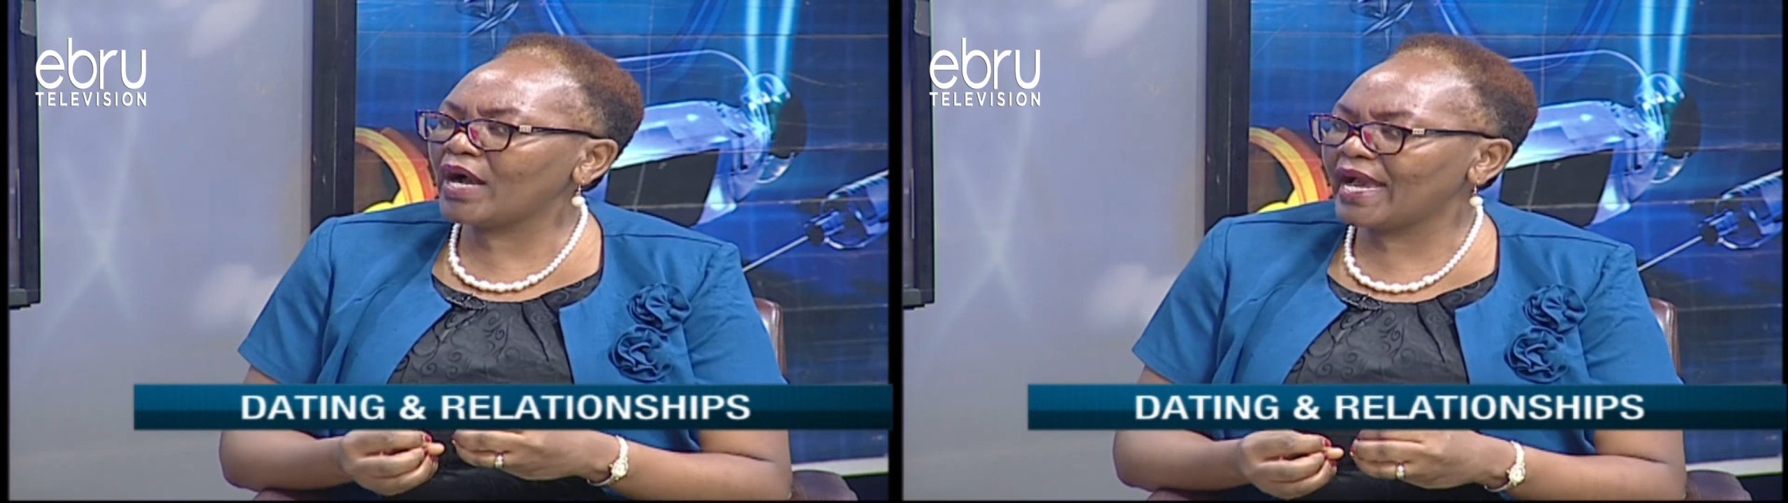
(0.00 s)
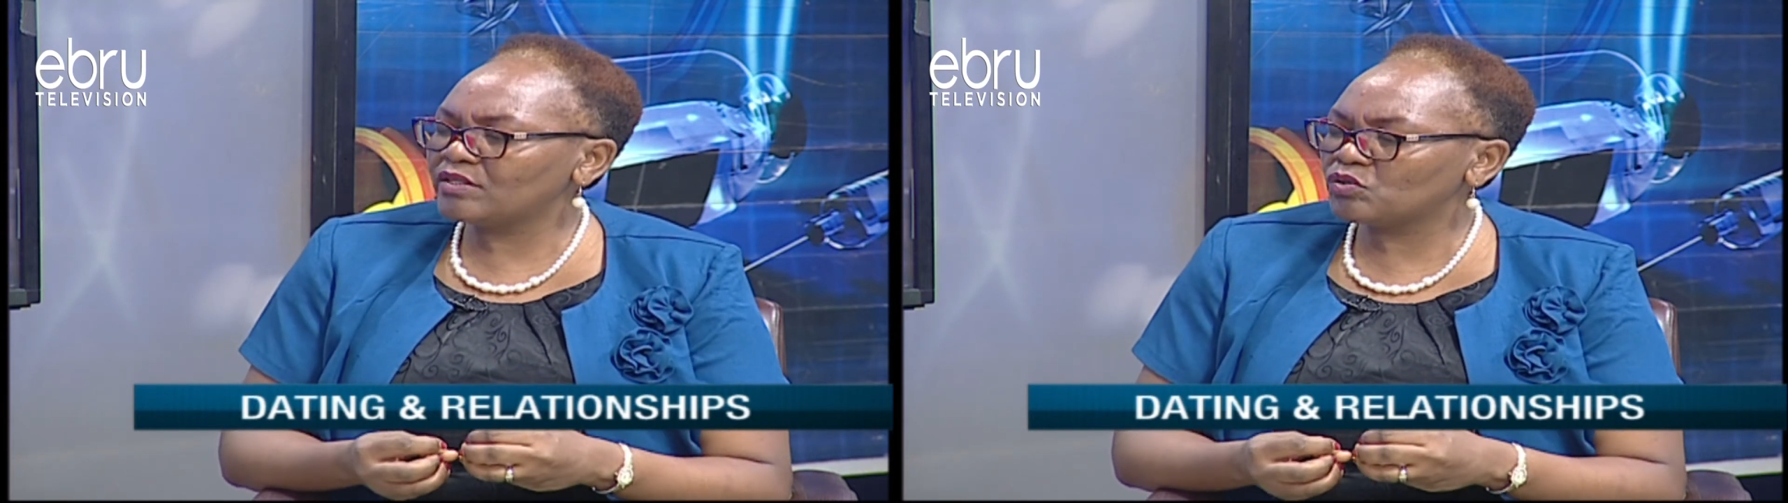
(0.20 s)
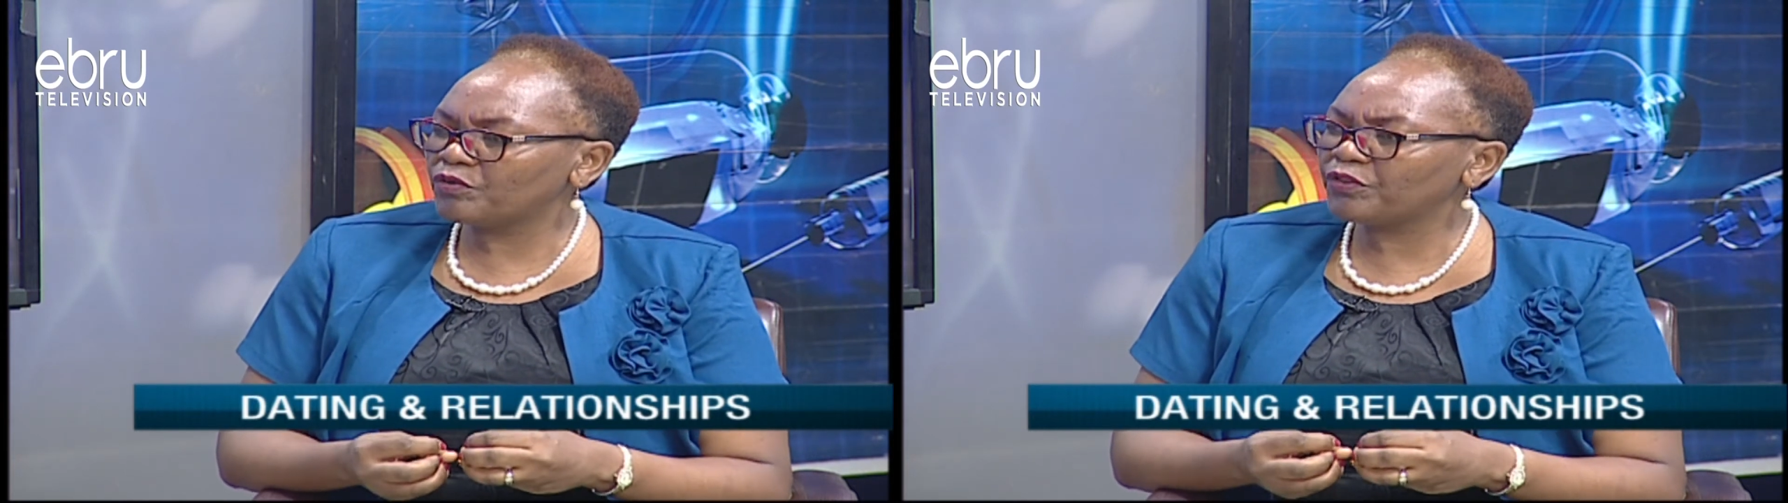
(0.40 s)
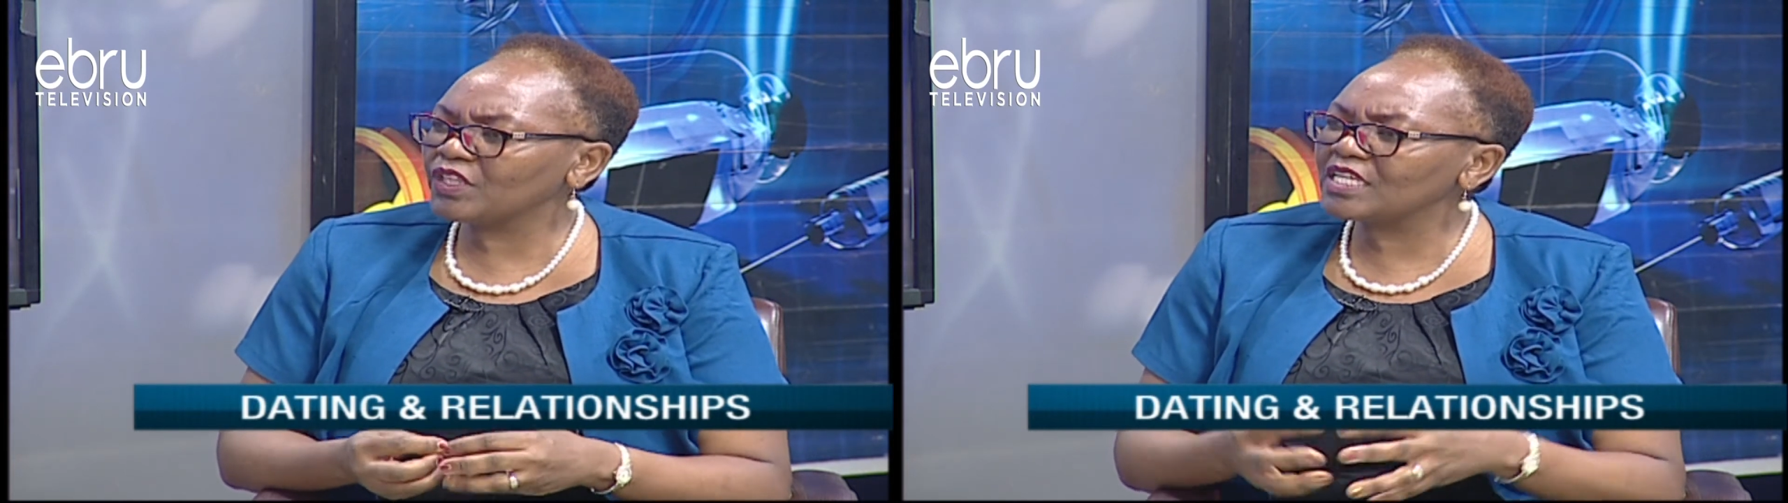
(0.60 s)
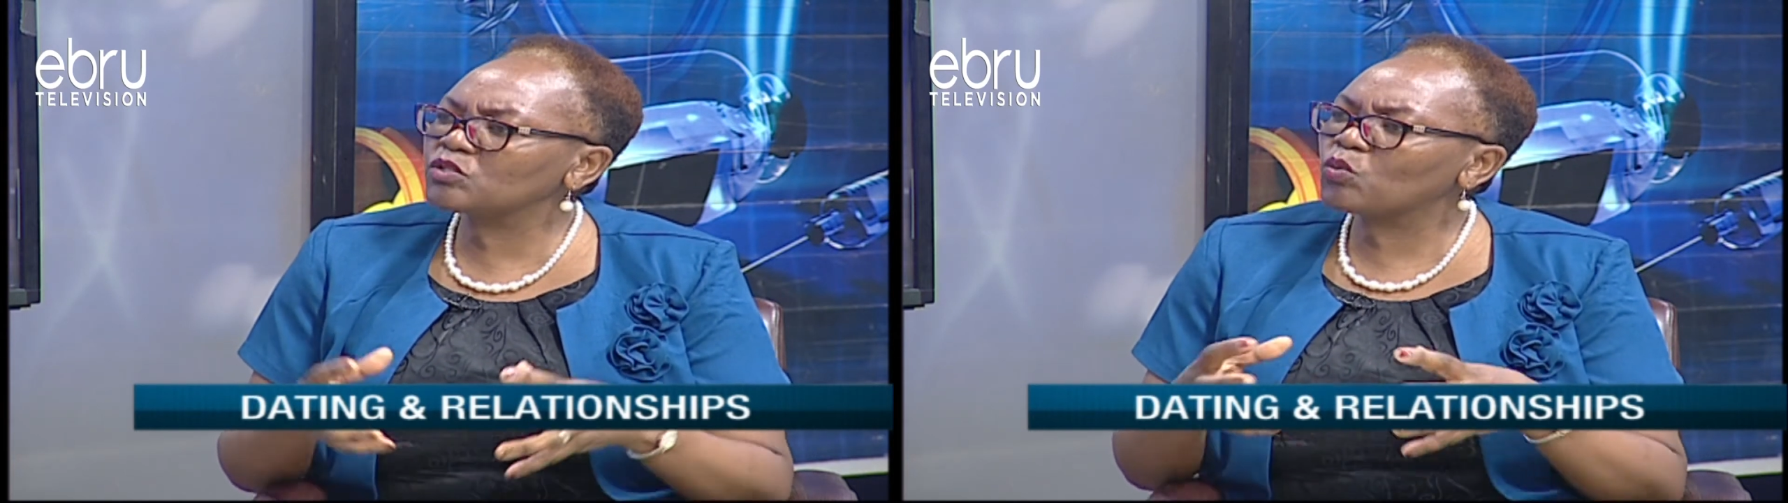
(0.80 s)
kinds of
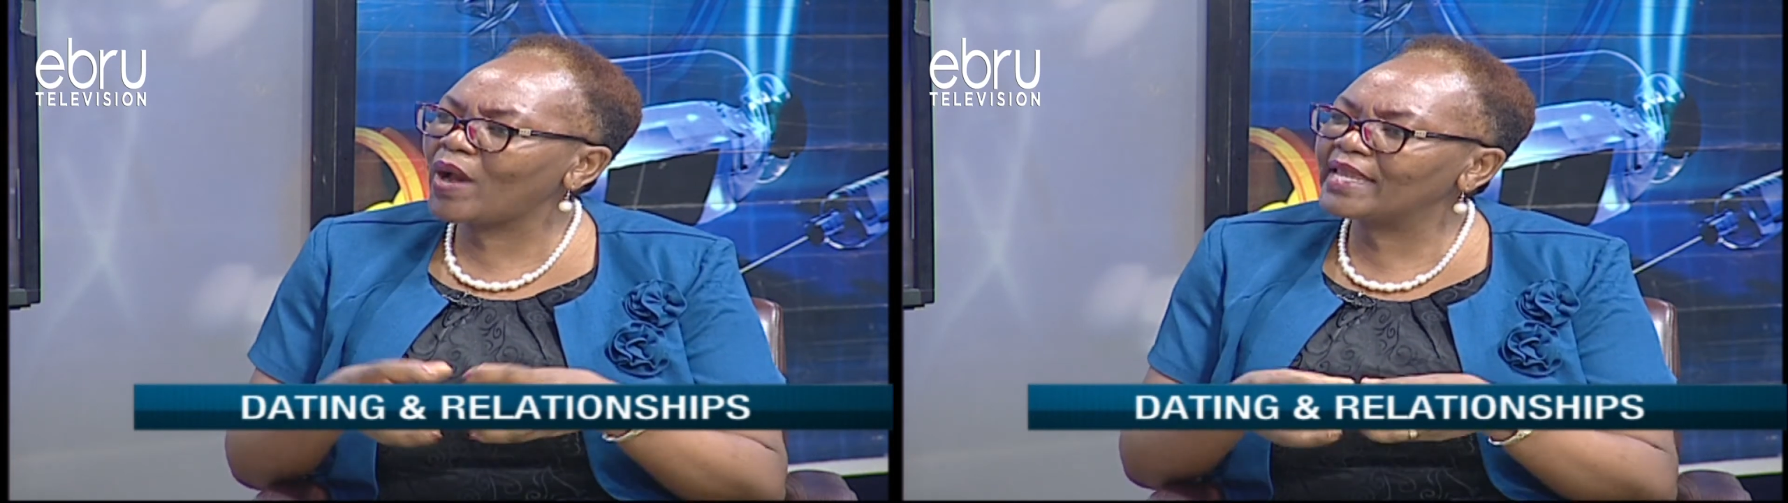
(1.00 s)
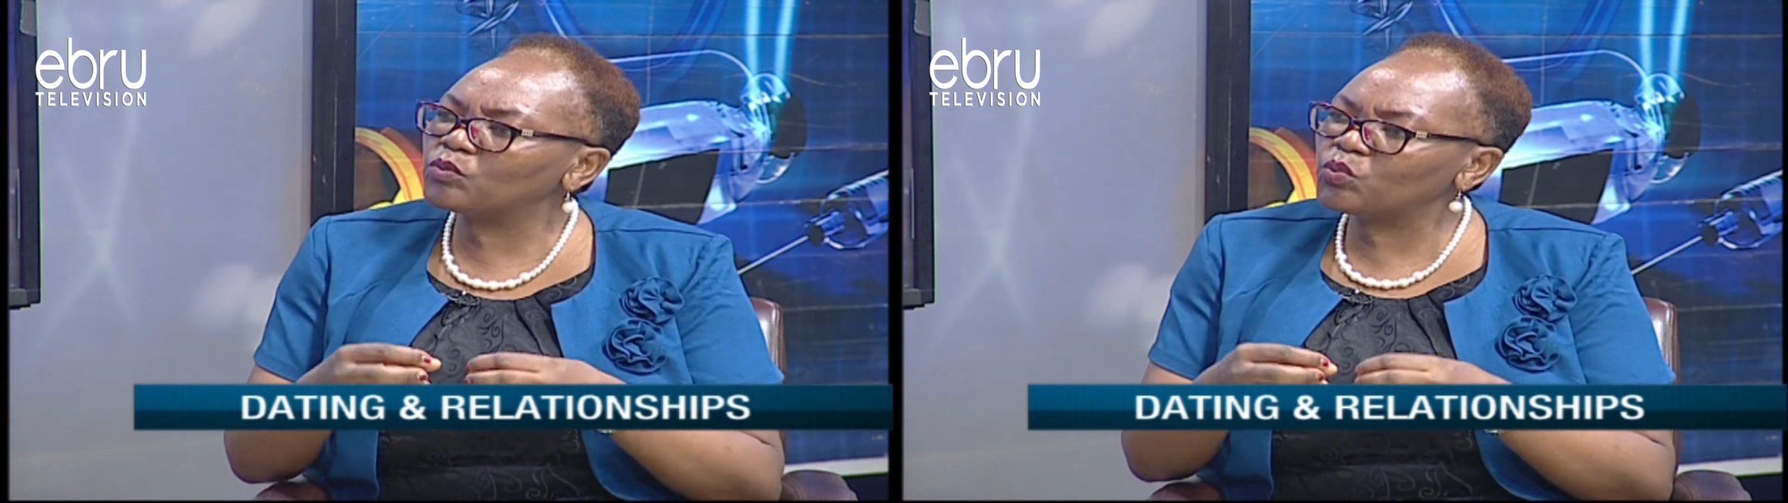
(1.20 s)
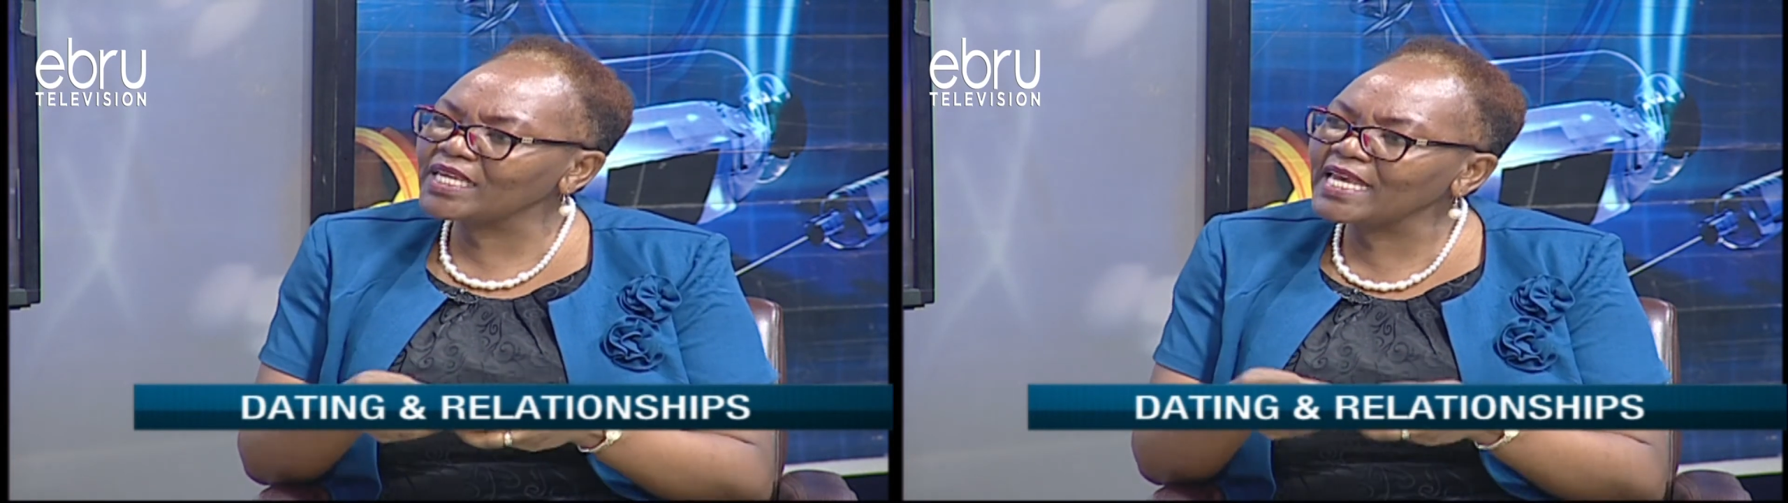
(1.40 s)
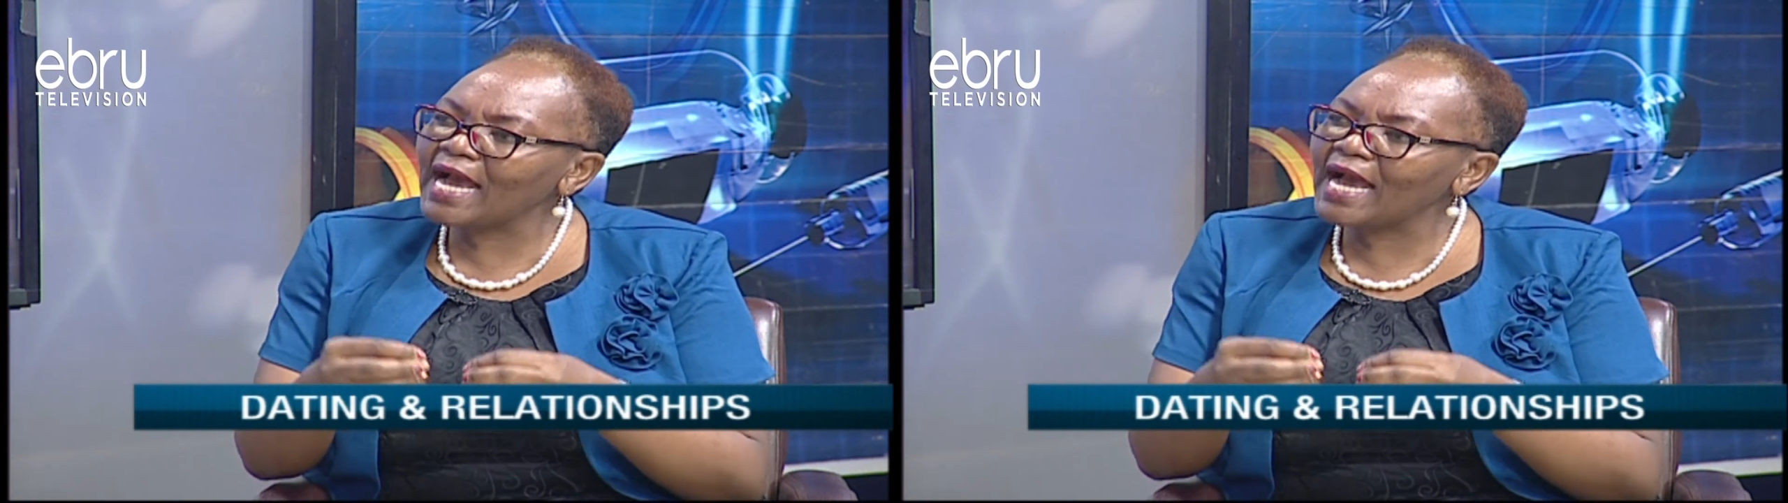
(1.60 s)
things while we